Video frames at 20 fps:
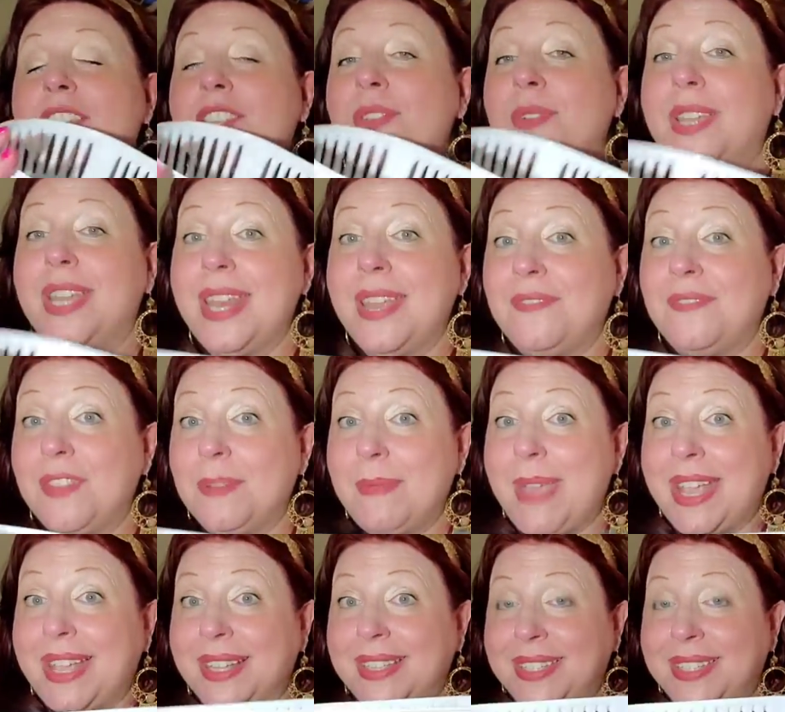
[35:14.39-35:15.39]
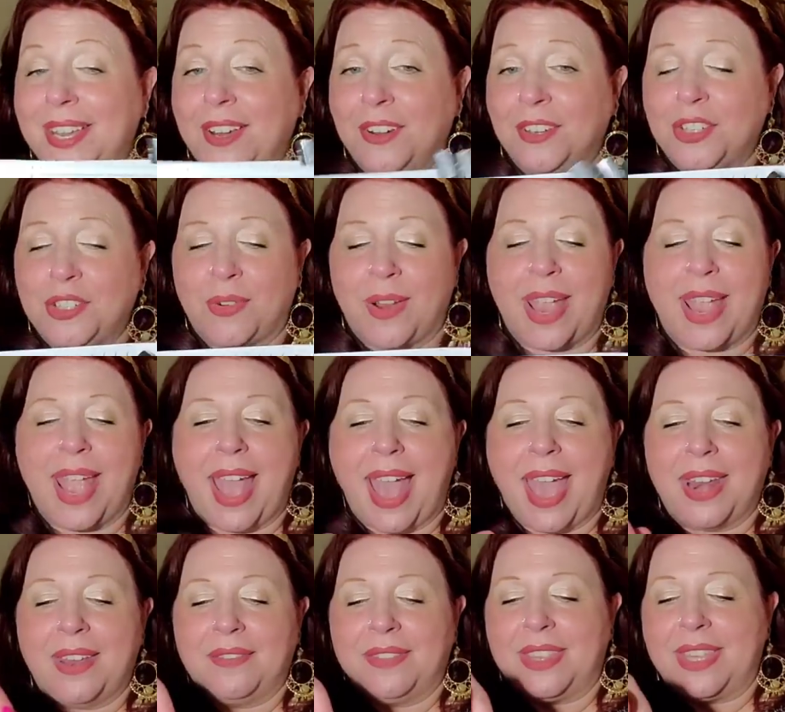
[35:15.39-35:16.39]
You can even make a tier tray
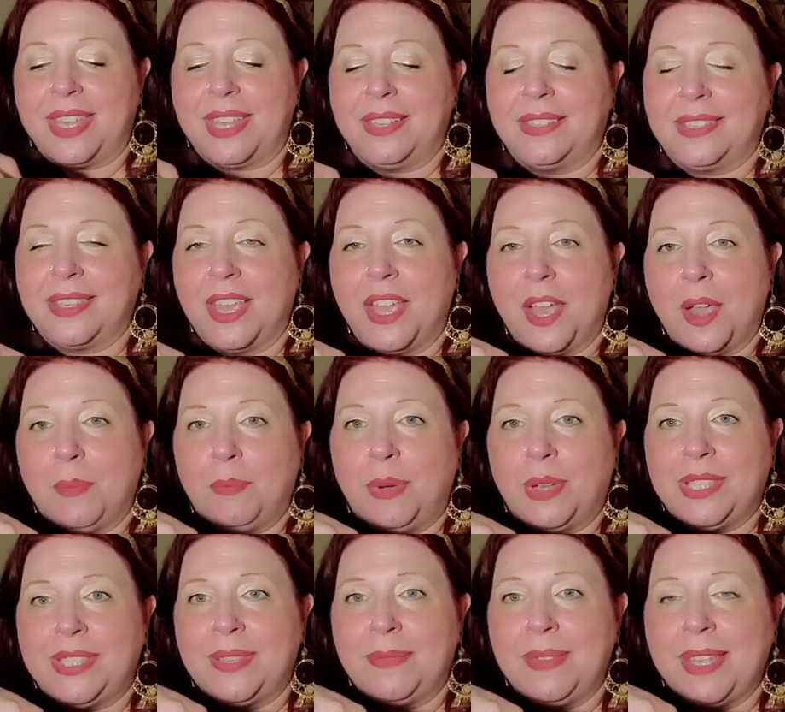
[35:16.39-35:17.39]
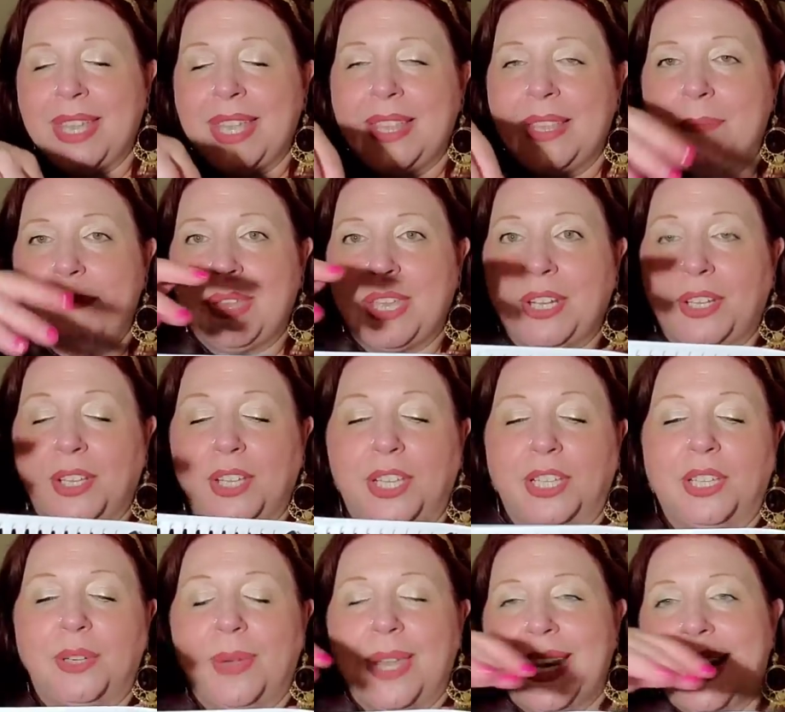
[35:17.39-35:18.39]
out of these, put something in the middle,
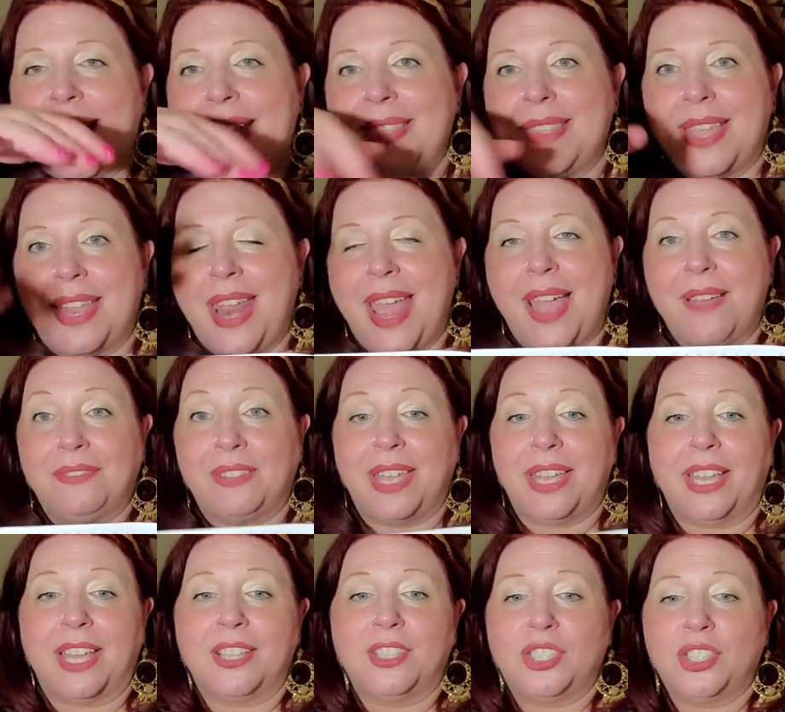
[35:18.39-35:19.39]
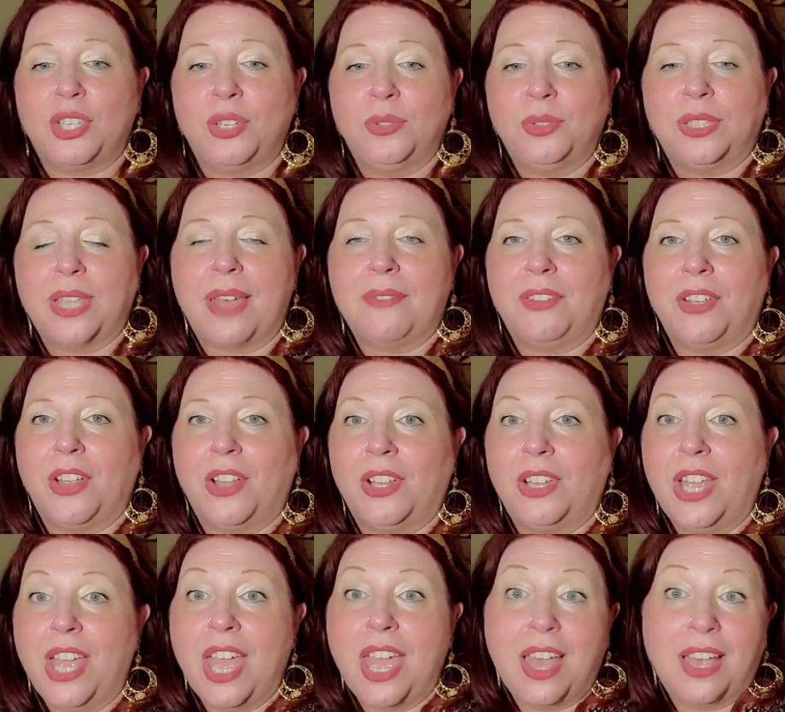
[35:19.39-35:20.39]
glue it, and then have like a
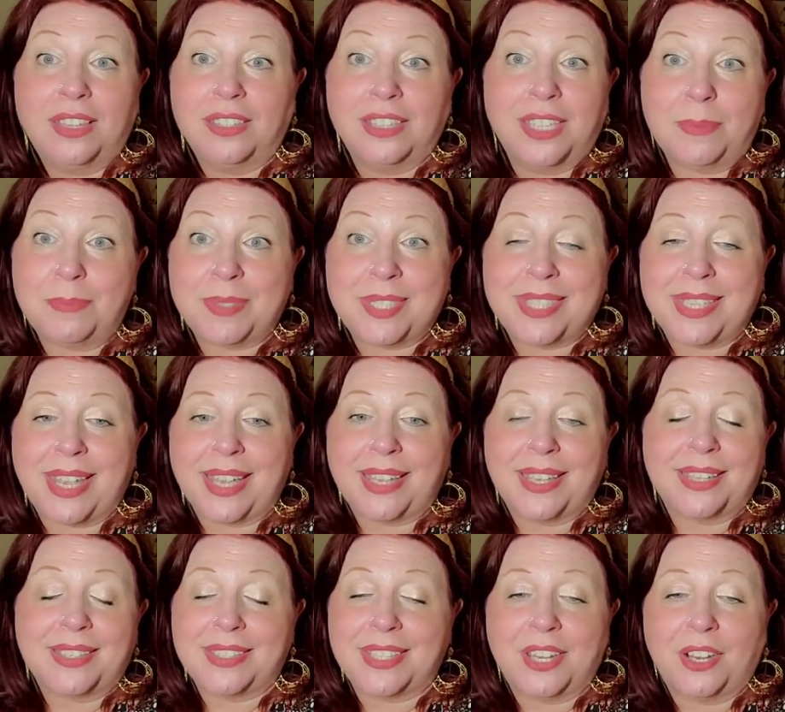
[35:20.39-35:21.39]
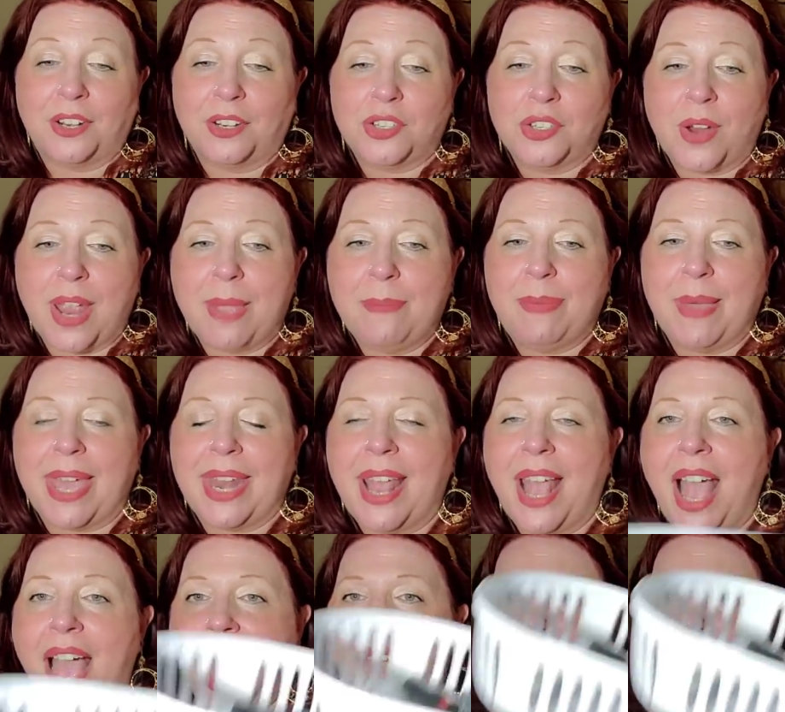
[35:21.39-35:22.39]
two-level lipstick tier tray. But
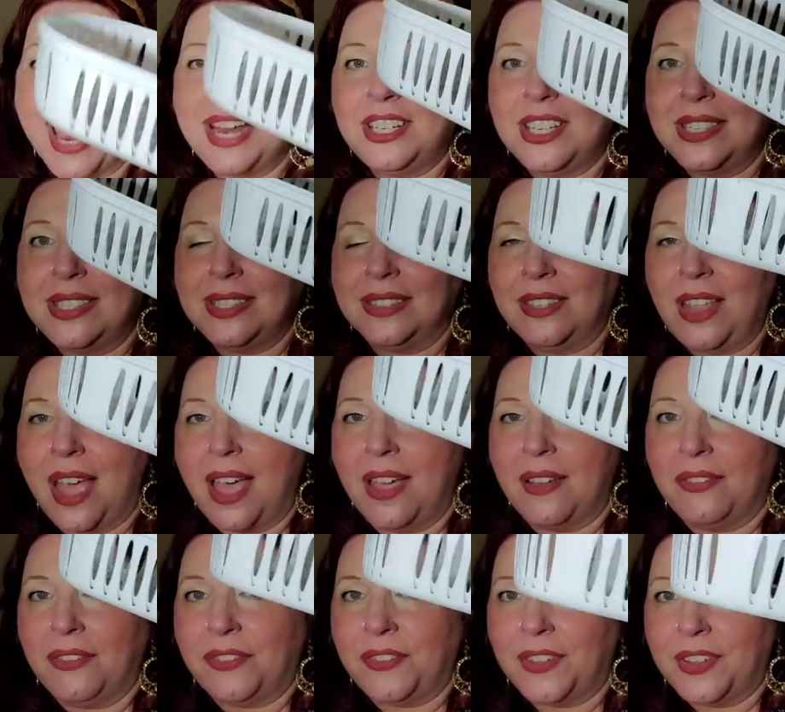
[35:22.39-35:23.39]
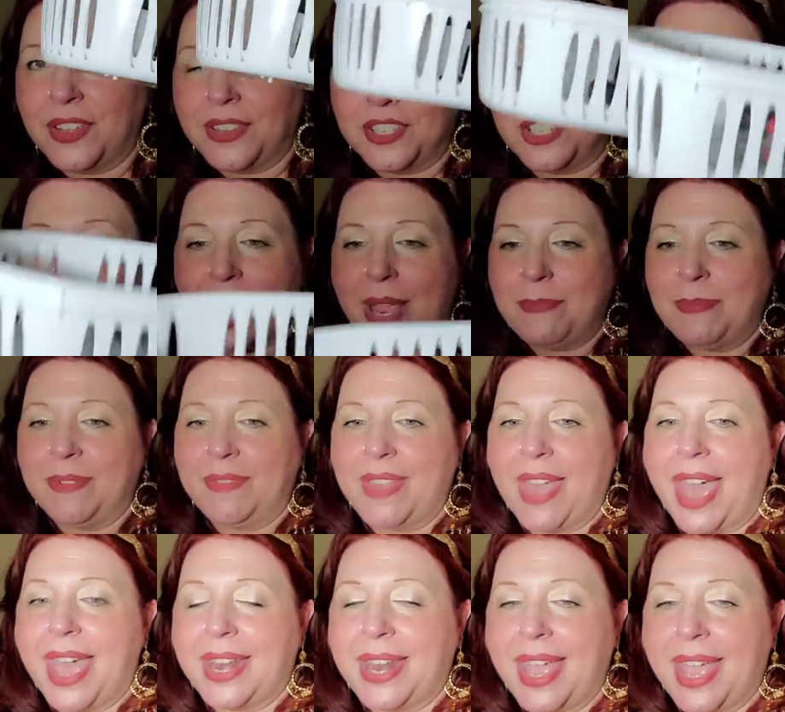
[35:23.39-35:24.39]
I just love the shape of
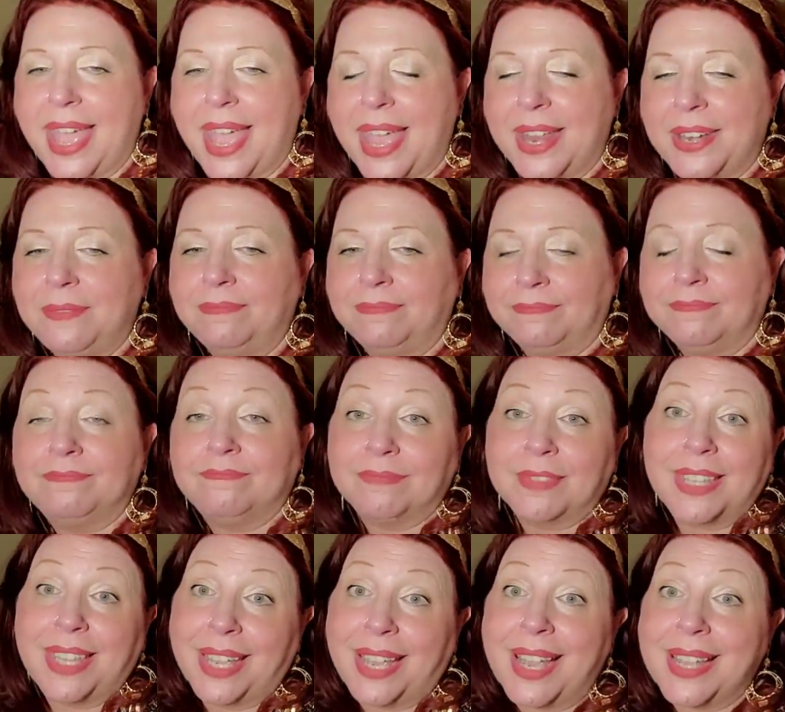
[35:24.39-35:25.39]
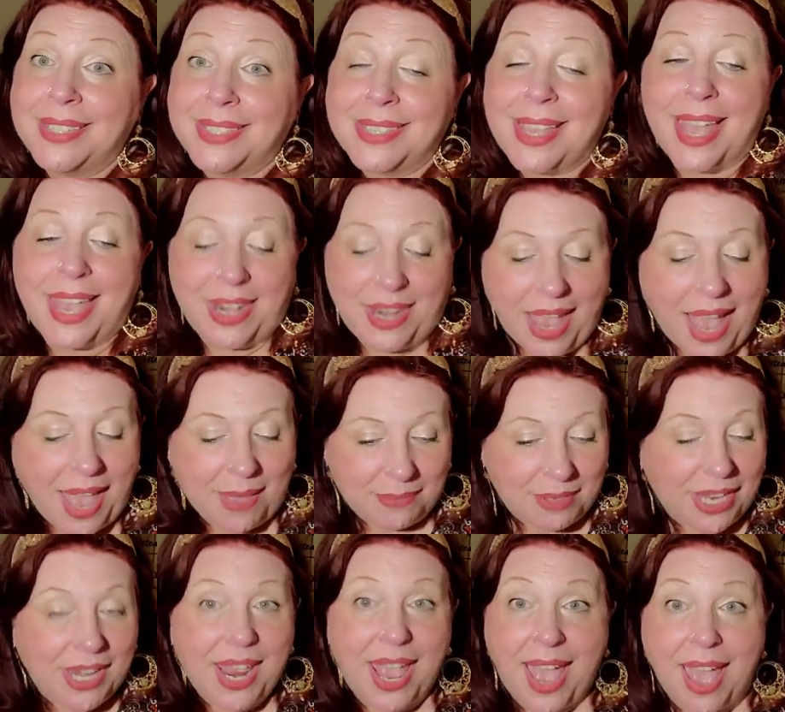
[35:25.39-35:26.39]
that. And like I said,
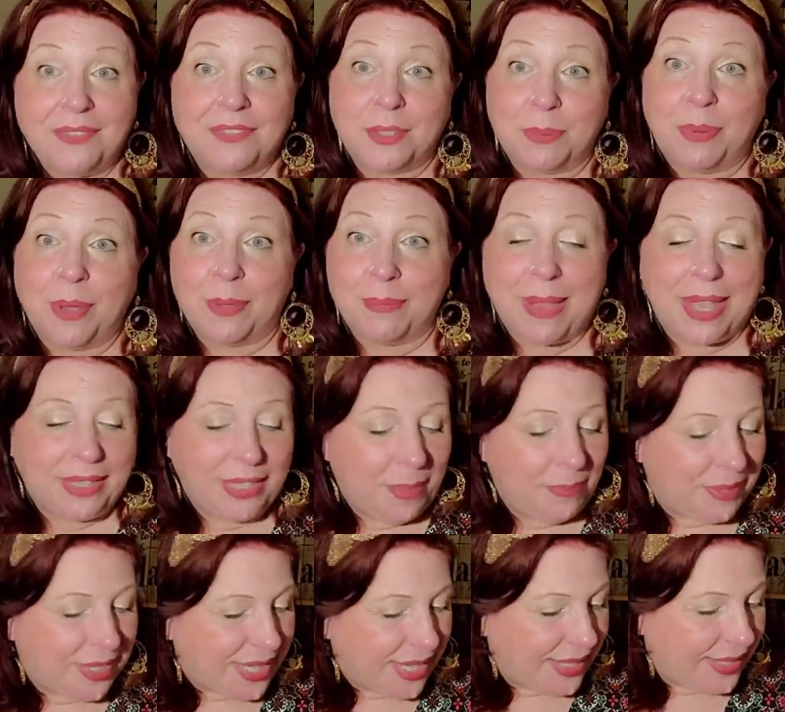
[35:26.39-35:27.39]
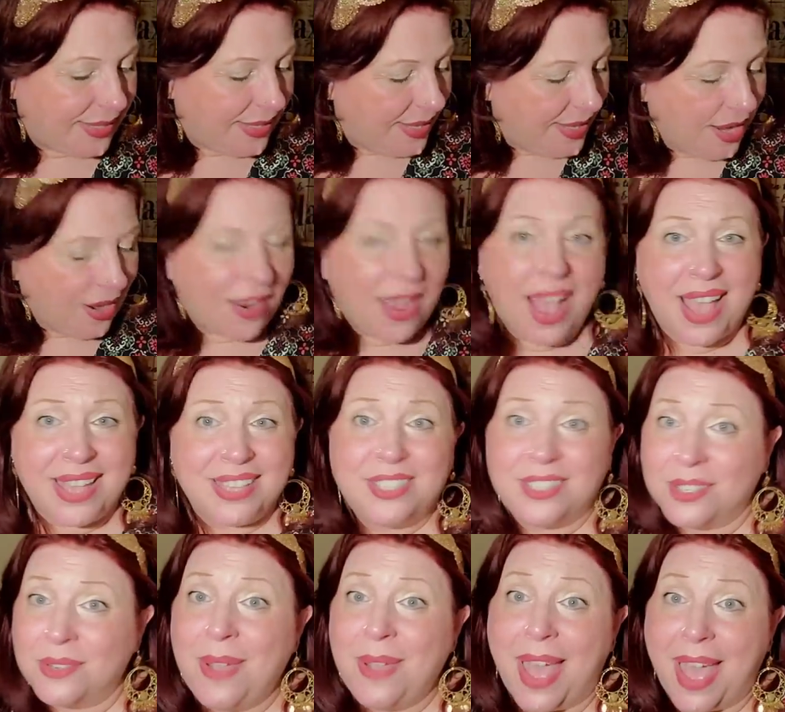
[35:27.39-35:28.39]
I'm going to have to put my lipsticks in there. I
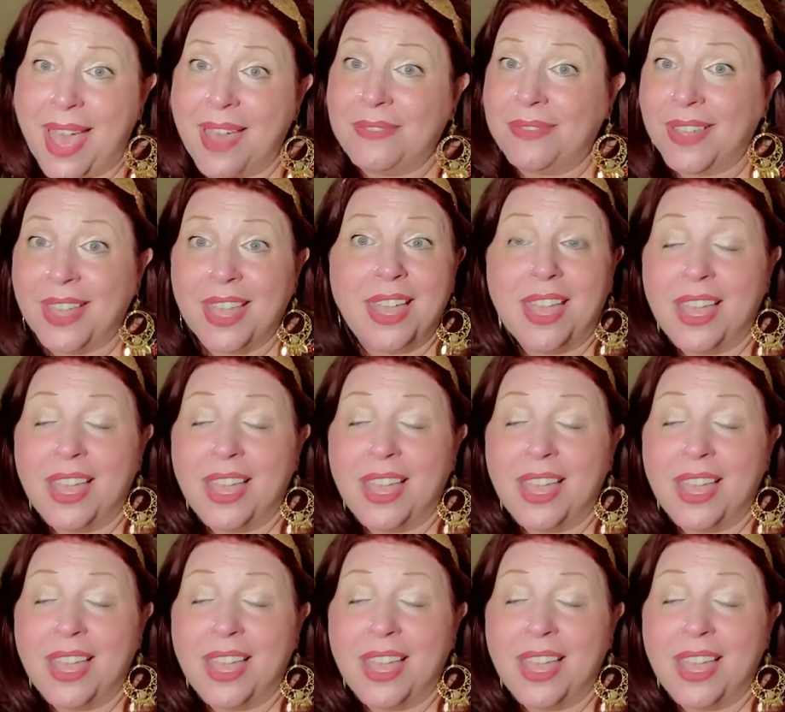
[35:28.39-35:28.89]
do have